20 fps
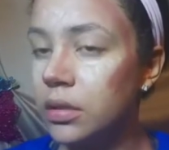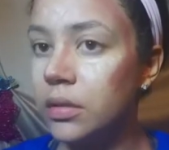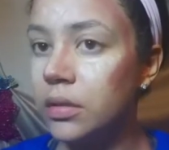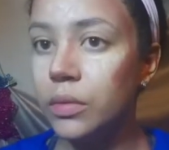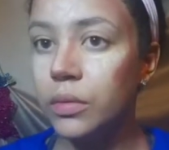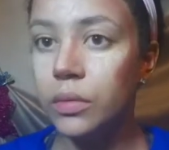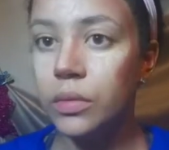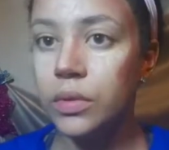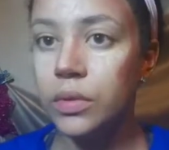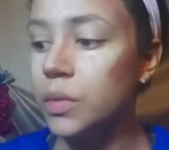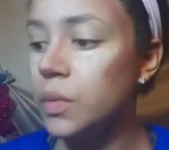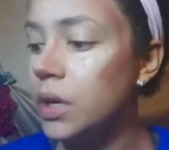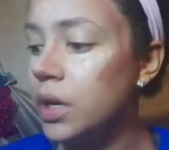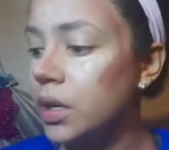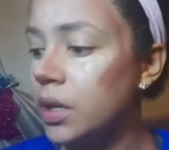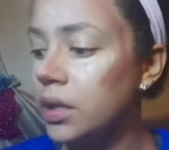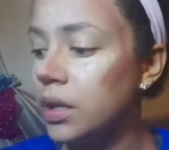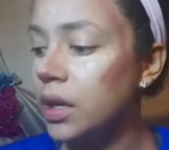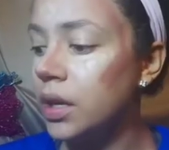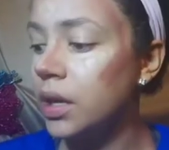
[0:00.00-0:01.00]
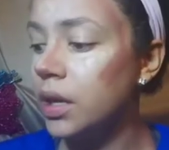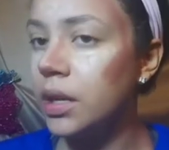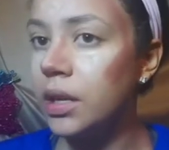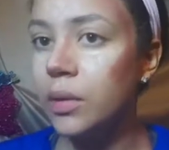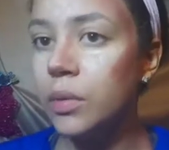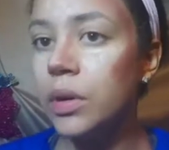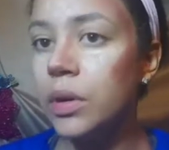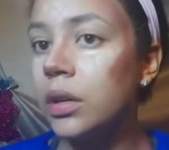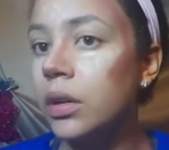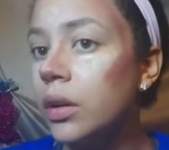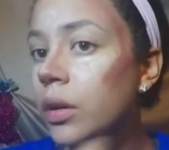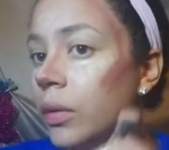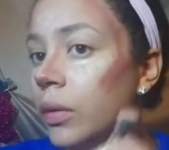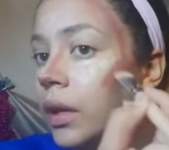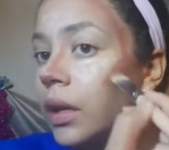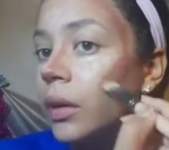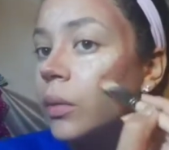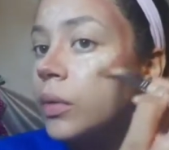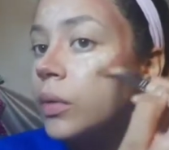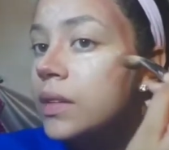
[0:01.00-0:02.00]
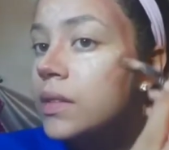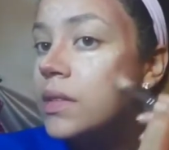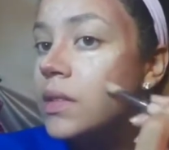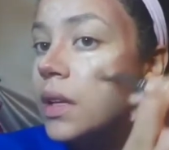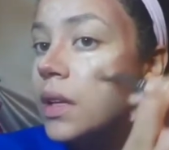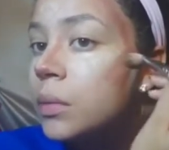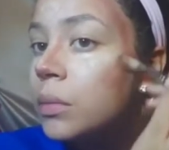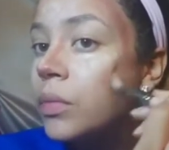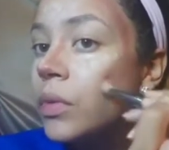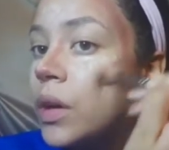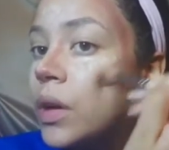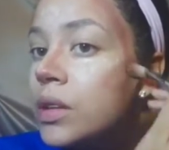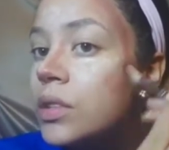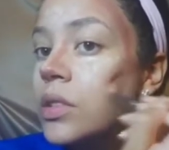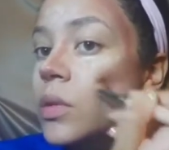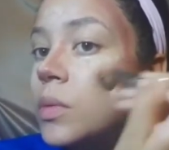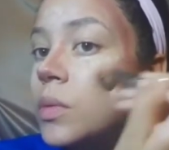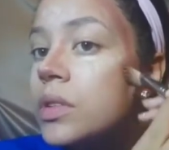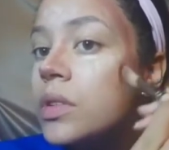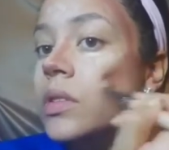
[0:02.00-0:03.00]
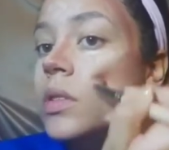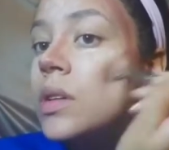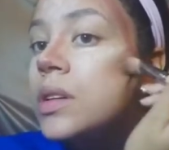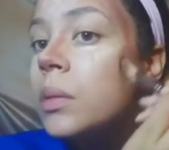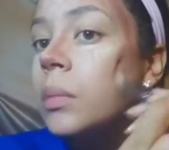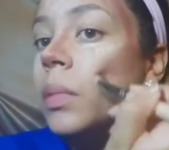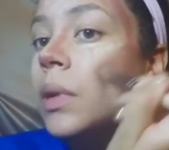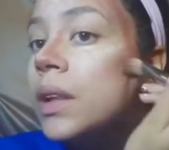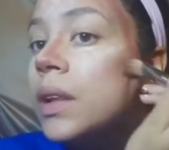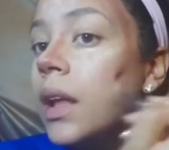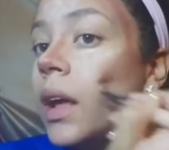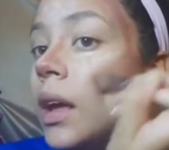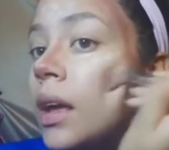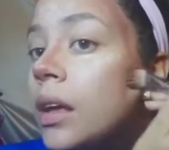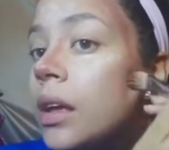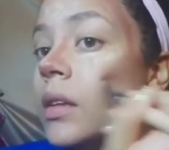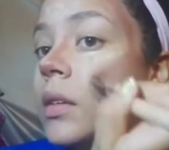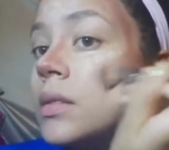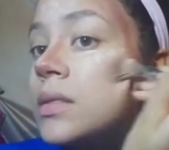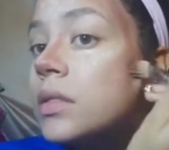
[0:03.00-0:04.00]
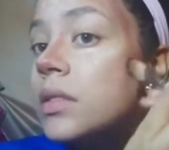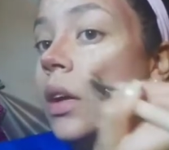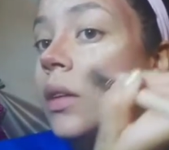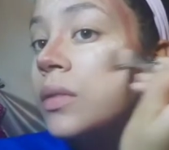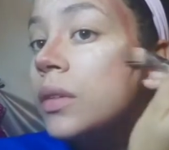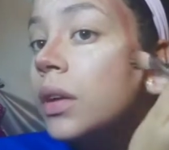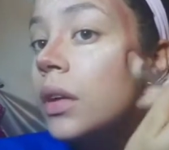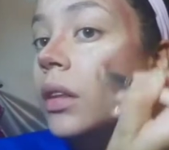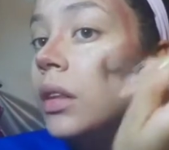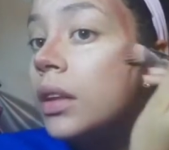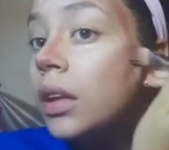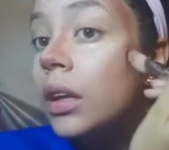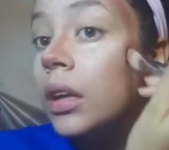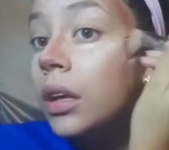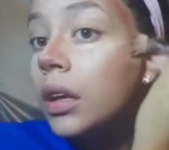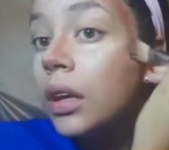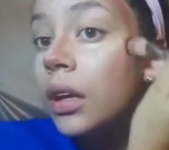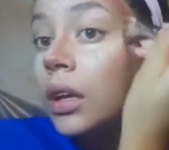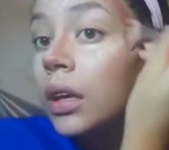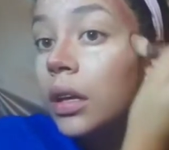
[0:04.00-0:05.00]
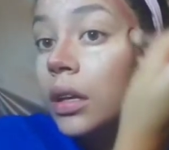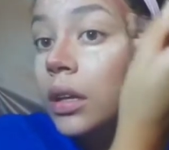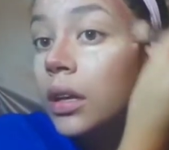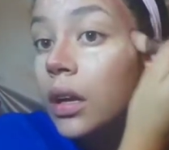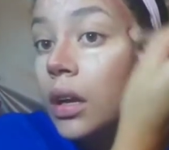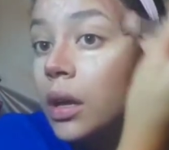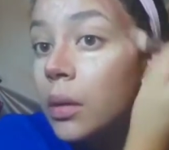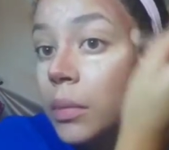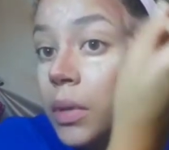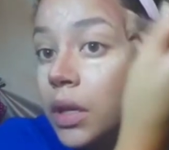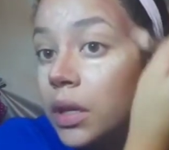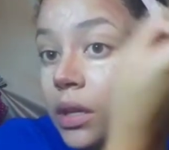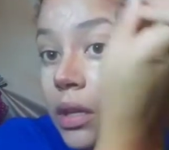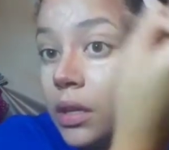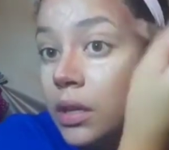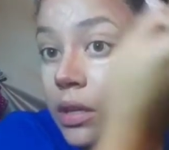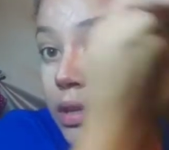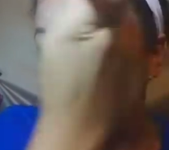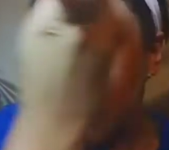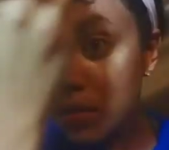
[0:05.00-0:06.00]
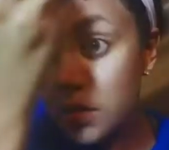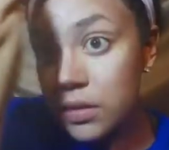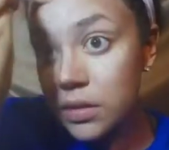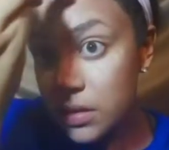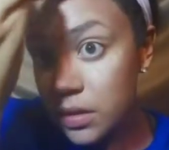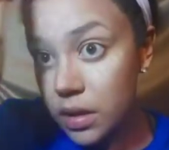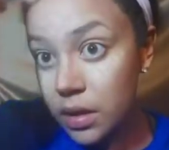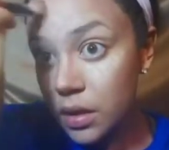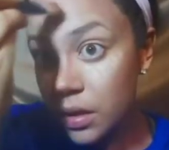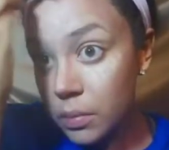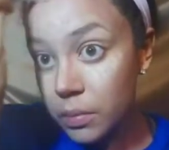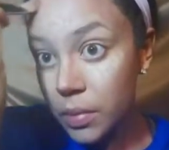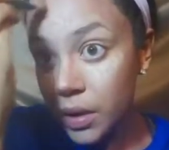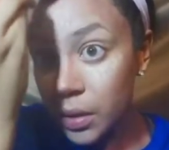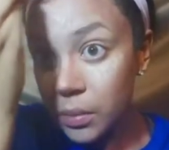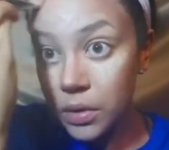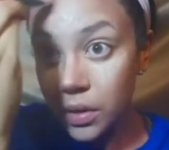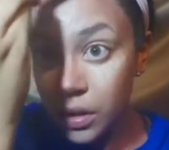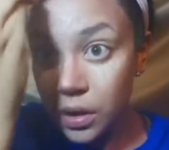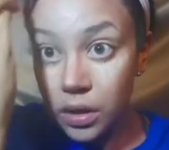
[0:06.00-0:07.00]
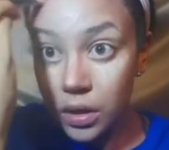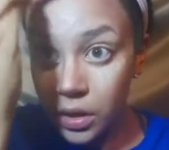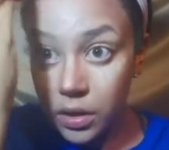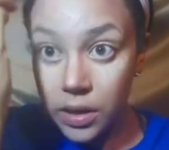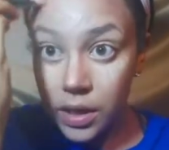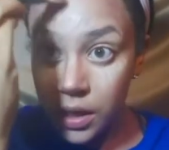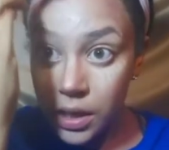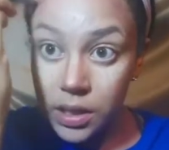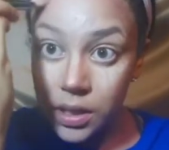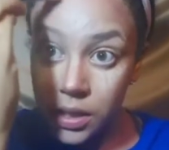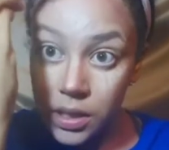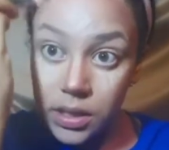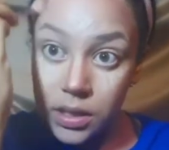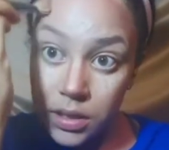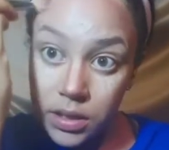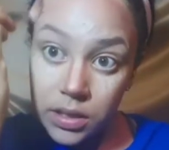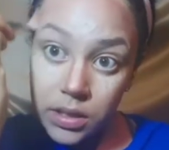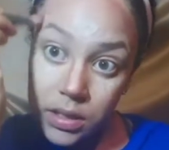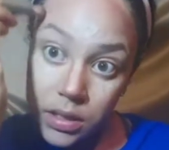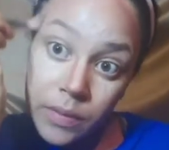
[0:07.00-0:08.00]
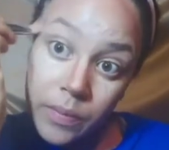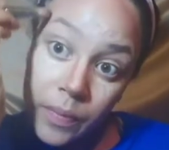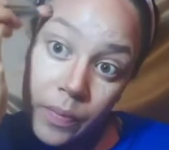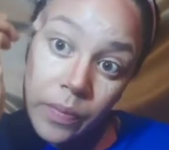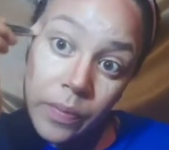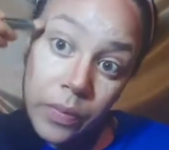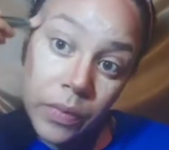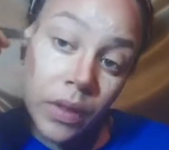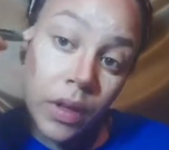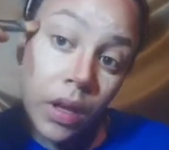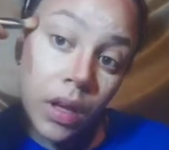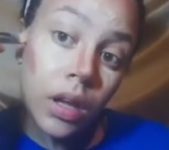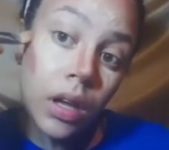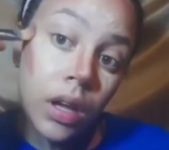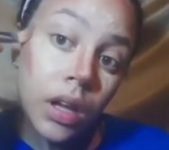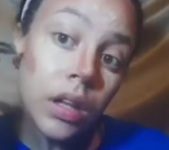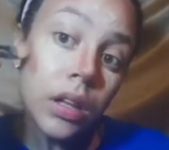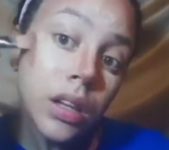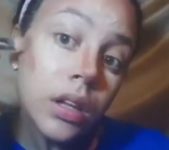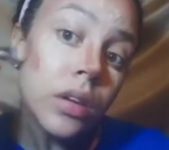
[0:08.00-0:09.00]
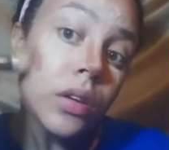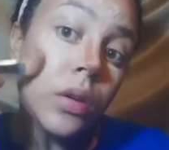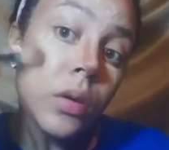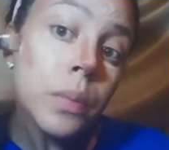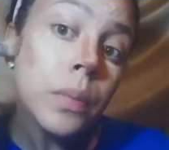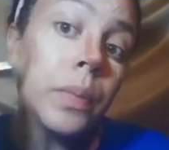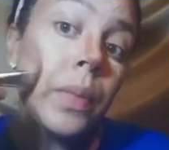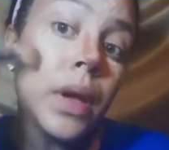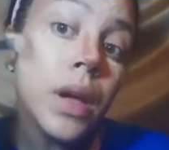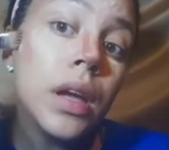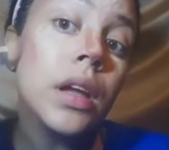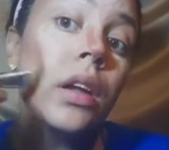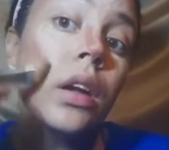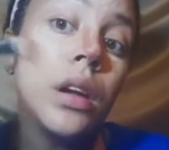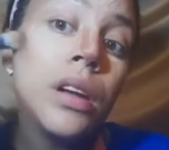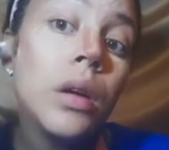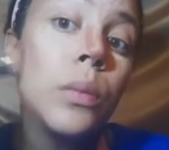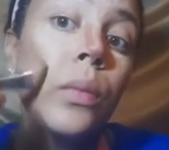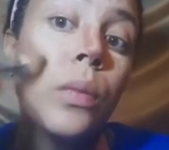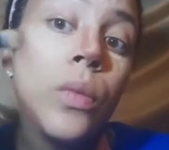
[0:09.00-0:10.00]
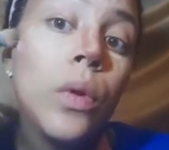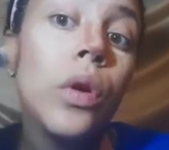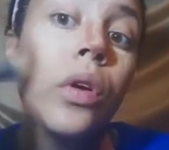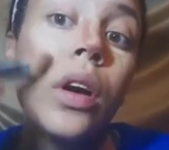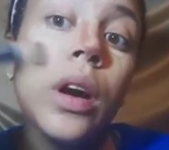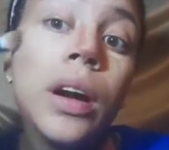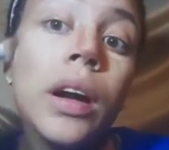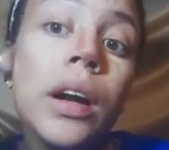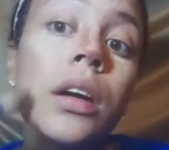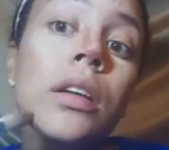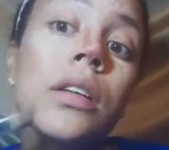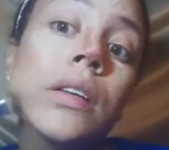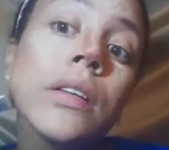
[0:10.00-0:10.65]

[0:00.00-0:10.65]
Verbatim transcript: was working, and then we're going to go in with the same brush, and we're just going to blend everything in because baby girl is a little bit more